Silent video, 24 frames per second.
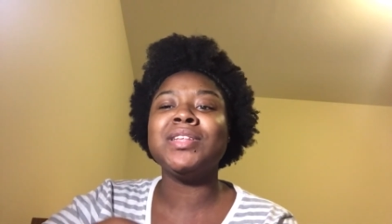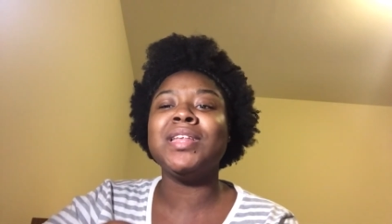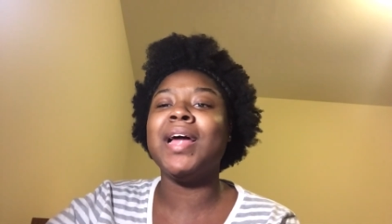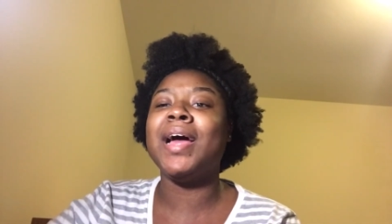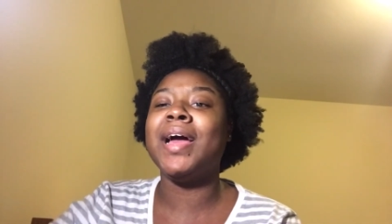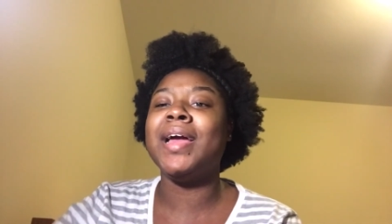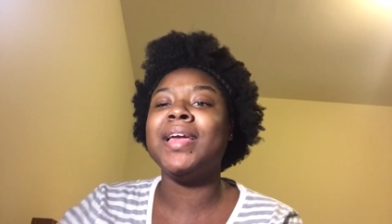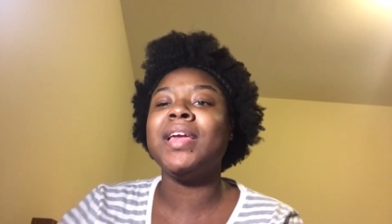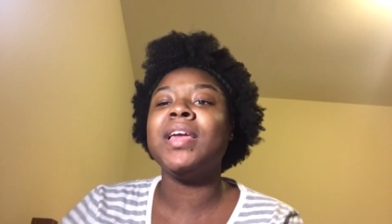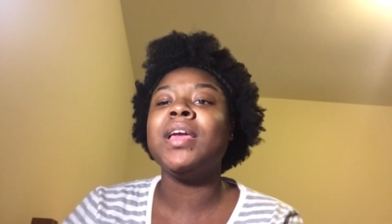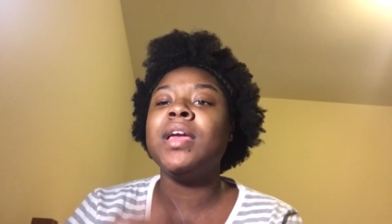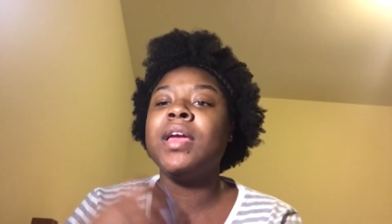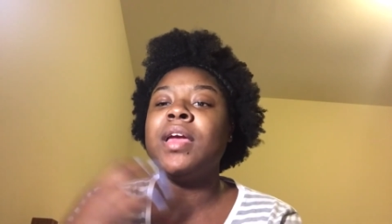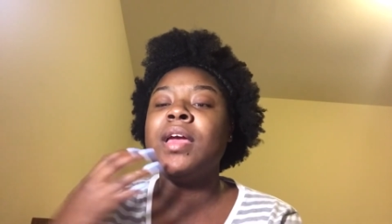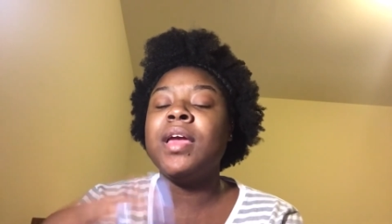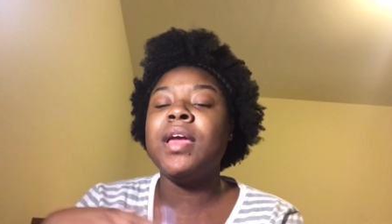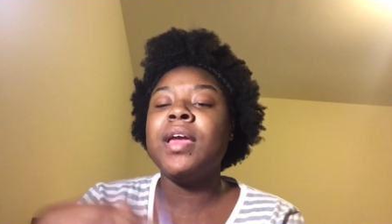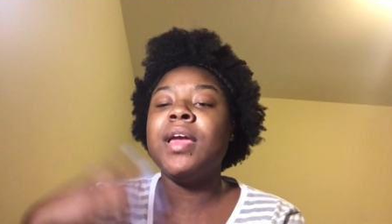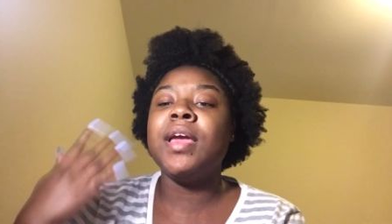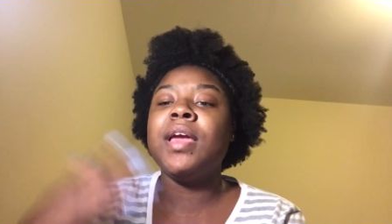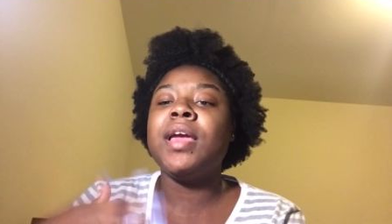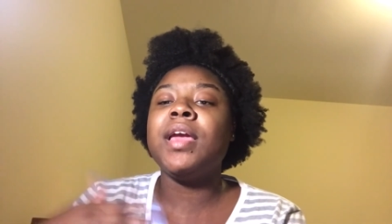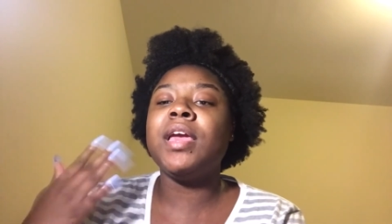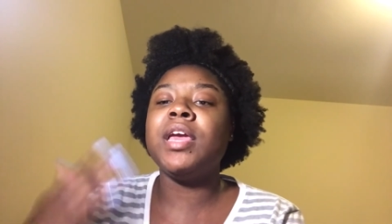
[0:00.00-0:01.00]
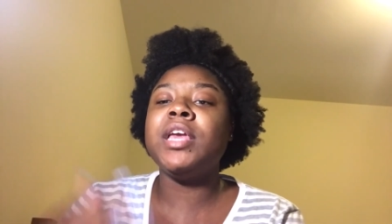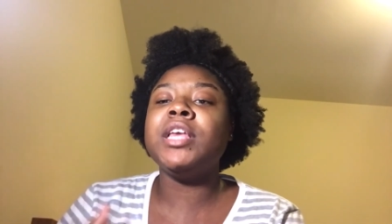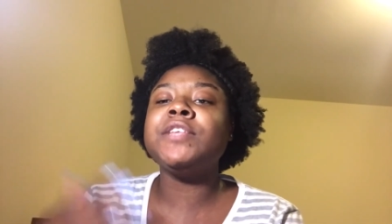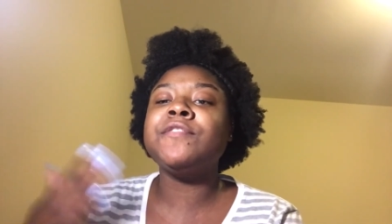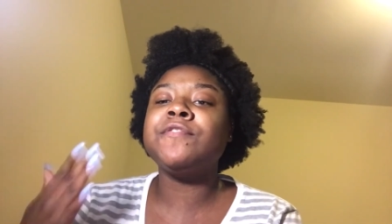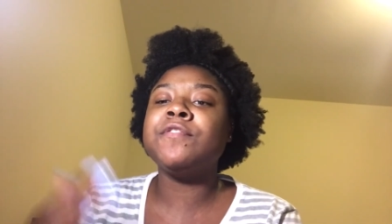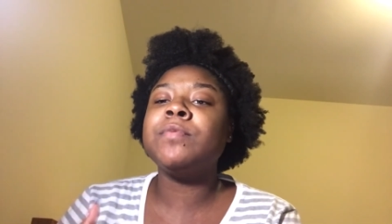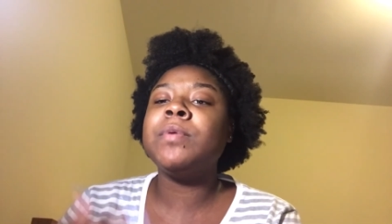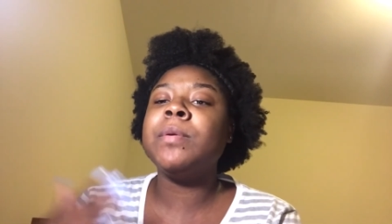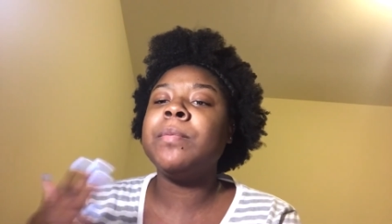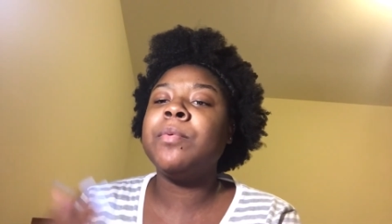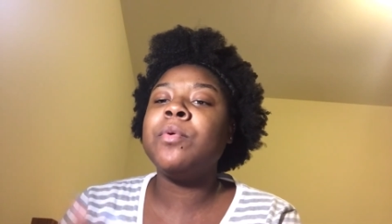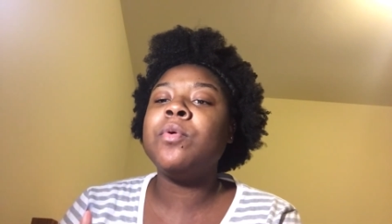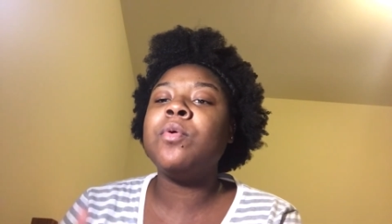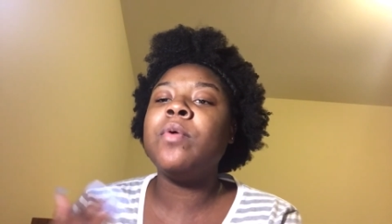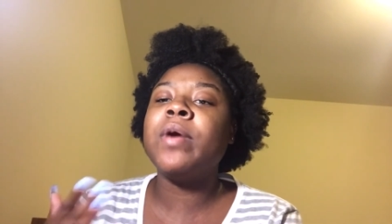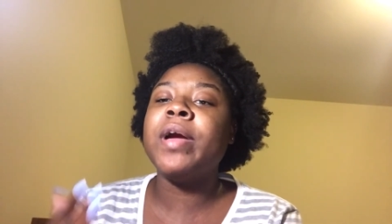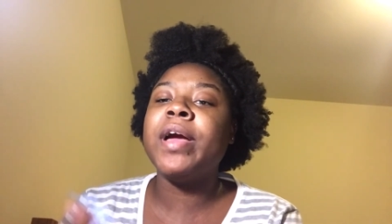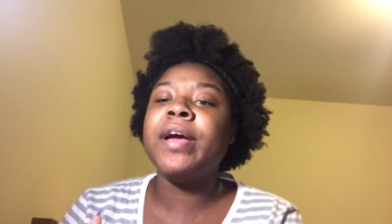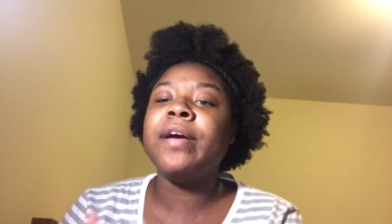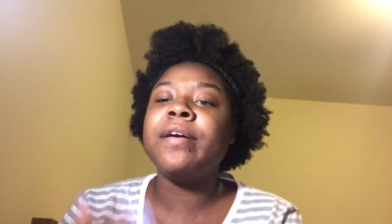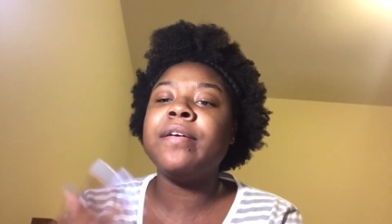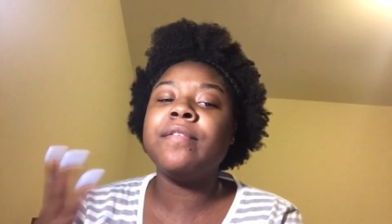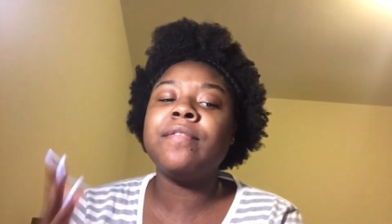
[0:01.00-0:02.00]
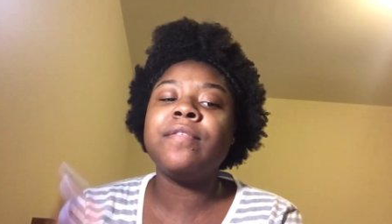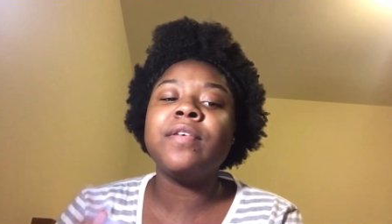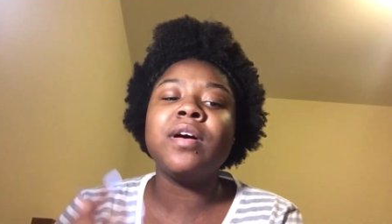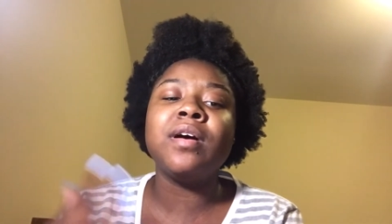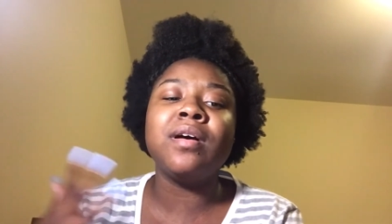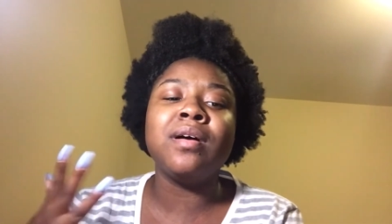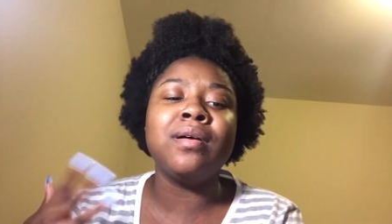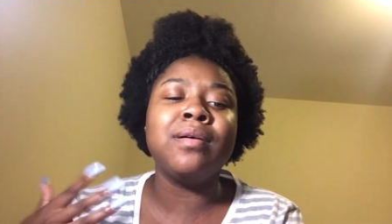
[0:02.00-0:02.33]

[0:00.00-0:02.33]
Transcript: like, is for people who have,